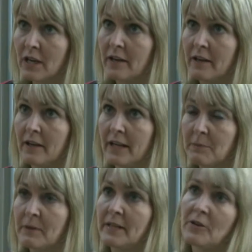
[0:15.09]
in
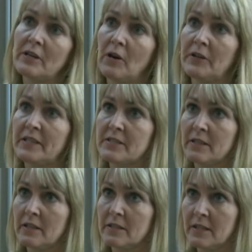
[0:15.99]
the plenary on this
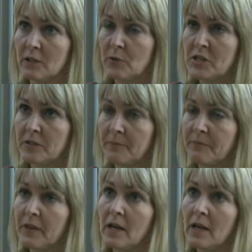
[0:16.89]
seal question.